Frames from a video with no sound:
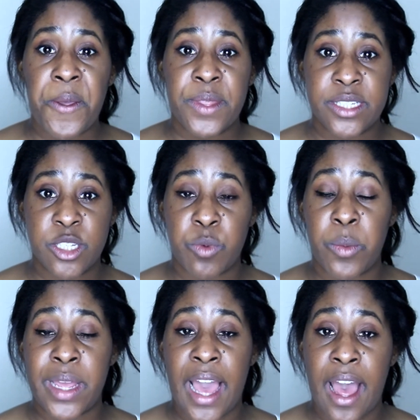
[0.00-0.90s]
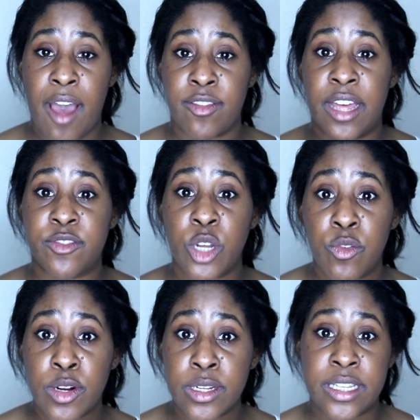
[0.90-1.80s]
this is what we have left
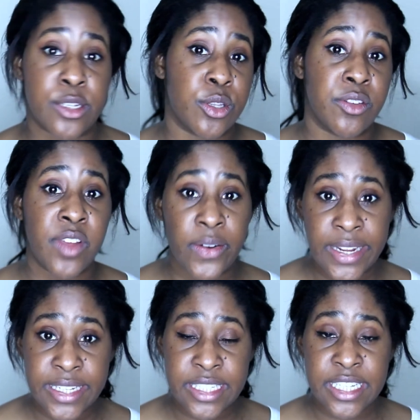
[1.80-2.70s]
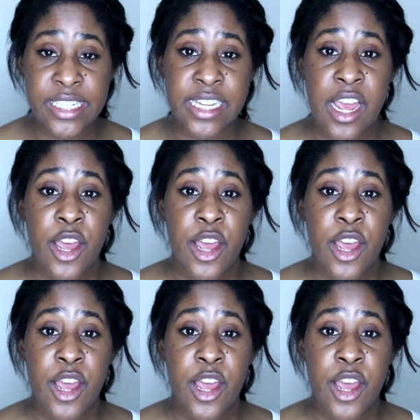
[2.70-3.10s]
over, these are the variances.